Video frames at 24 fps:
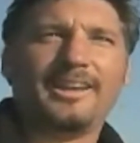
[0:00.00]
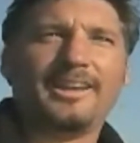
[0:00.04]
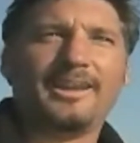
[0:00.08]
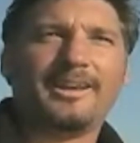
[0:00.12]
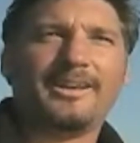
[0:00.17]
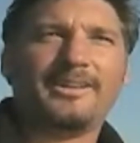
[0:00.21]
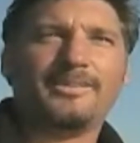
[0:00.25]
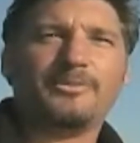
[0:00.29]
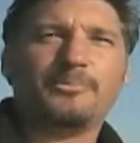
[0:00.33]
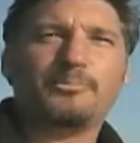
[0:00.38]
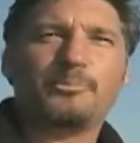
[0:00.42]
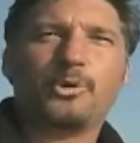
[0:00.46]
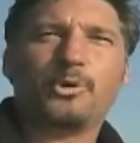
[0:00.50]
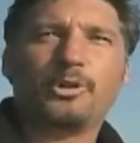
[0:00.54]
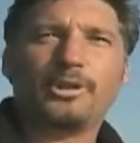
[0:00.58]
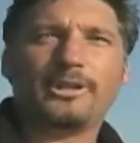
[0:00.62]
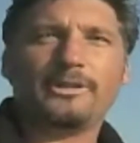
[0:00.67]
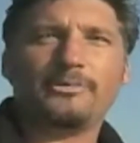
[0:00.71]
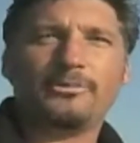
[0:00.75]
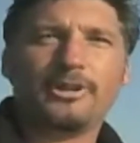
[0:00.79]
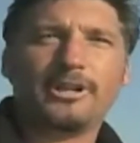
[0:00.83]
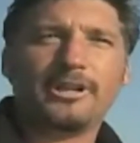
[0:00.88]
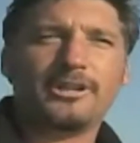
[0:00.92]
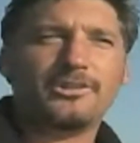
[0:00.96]
and
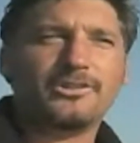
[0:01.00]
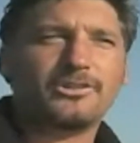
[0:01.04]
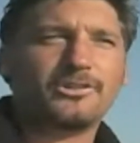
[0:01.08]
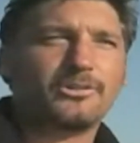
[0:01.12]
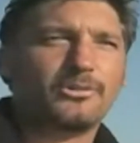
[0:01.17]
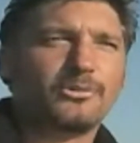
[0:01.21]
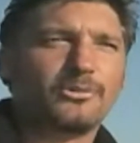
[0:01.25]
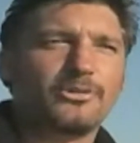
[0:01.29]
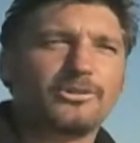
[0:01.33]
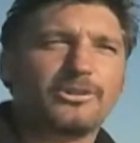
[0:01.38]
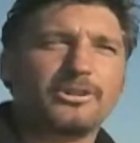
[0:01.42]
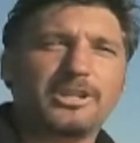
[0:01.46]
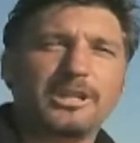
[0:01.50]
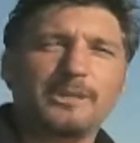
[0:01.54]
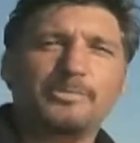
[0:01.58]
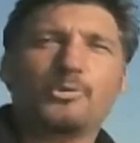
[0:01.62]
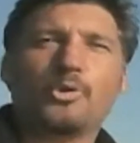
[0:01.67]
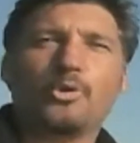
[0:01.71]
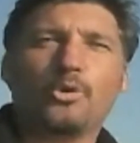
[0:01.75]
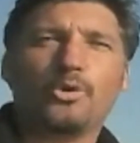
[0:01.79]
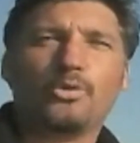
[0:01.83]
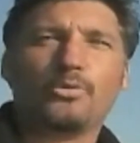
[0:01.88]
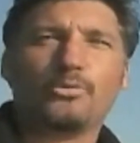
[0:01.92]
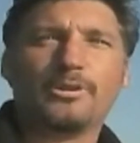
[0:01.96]
Pulley Ridge or the deep
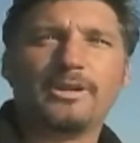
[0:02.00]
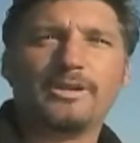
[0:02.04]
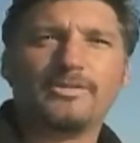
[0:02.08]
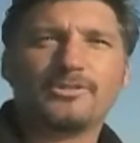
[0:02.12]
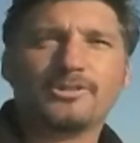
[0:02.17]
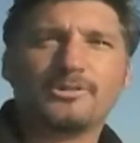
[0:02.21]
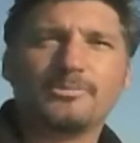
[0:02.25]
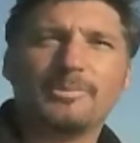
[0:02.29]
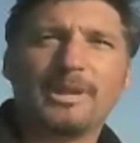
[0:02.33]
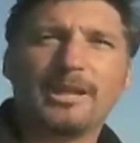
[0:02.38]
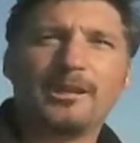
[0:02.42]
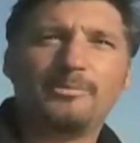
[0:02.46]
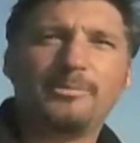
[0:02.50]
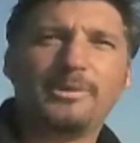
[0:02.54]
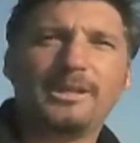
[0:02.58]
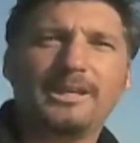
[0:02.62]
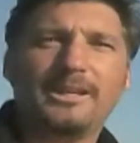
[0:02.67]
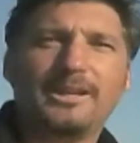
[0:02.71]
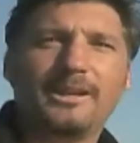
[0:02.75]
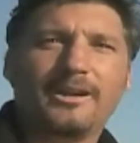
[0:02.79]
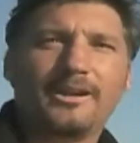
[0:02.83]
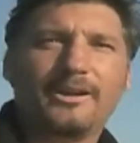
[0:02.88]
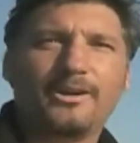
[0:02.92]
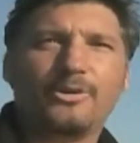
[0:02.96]
coral reefs may
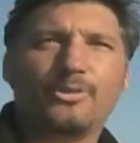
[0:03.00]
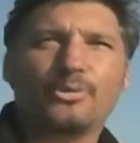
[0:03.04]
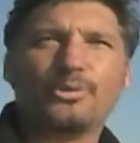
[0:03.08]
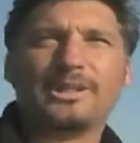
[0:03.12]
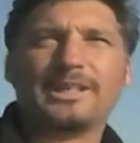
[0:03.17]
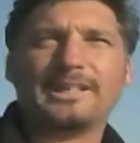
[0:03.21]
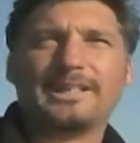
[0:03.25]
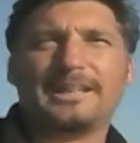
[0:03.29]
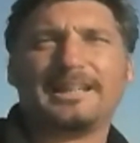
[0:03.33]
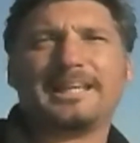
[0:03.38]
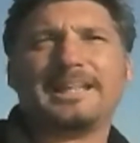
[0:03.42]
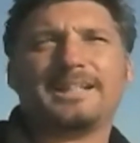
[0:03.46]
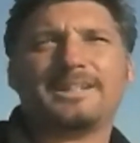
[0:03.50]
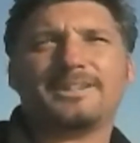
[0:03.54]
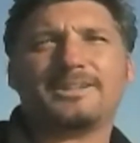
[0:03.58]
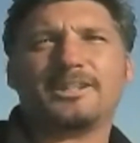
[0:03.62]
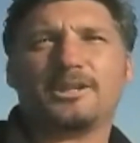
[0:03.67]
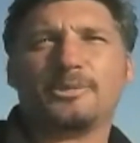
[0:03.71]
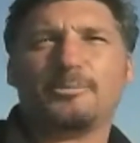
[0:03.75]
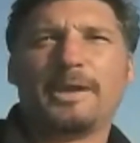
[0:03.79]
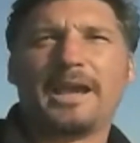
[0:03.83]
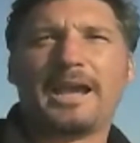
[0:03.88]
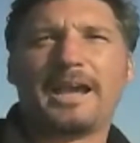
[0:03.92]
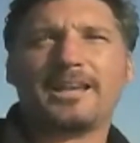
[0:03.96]
be our only link
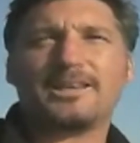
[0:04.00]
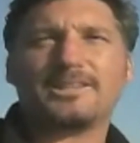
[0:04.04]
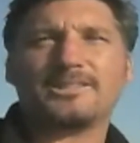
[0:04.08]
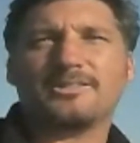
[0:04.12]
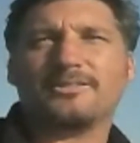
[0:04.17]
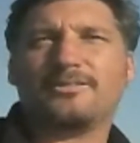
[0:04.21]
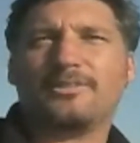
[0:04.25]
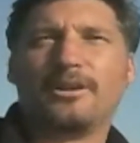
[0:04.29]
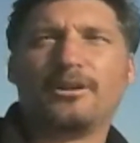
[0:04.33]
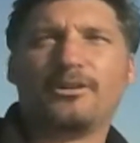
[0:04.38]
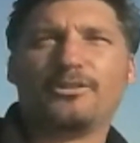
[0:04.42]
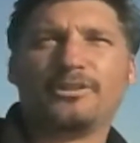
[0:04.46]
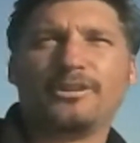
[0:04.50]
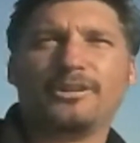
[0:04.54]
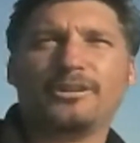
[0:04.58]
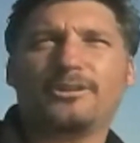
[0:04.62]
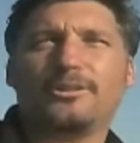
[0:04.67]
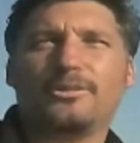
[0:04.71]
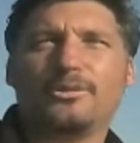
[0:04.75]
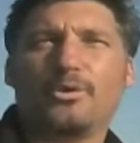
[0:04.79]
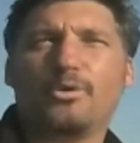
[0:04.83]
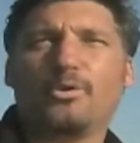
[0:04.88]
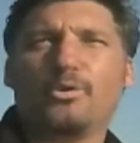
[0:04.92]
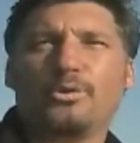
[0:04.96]
to the past of healthy
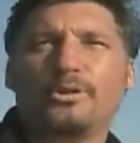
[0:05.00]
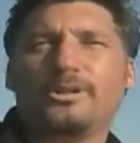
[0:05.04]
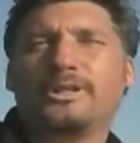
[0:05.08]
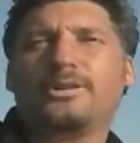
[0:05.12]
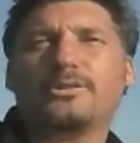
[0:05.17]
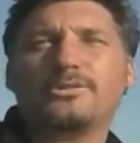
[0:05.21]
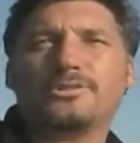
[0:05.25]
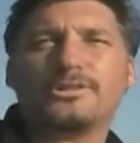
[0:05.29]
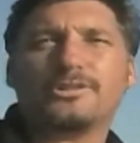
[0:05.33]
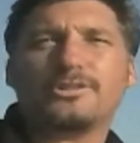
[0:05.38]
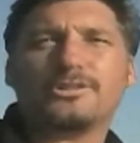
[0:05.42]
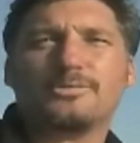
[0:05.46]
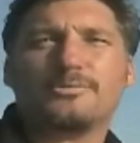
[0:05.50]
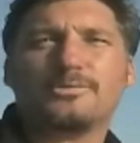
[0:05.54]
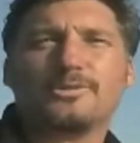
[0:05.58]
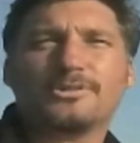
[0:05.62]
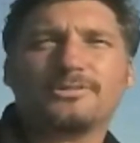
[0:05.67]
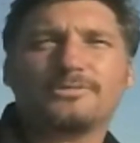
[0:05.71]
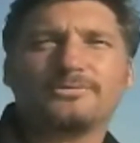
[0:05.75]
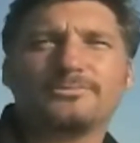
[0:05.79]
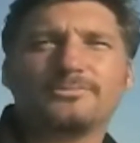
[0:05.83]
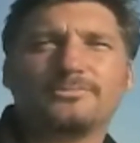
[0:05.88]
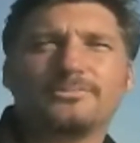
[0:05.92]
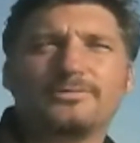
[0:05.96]
coral
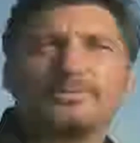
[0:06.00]
ecosystems.